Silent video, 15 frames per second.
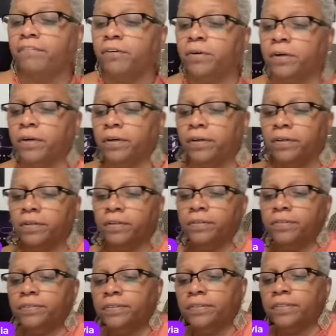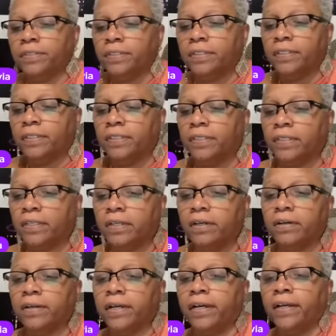four girls.
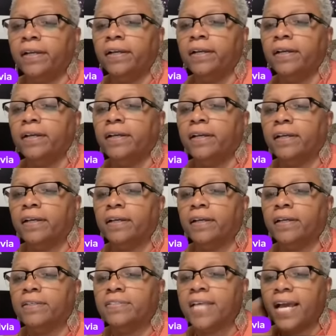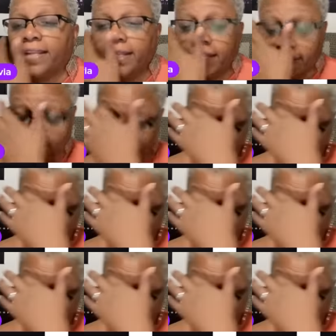Okay, is that it?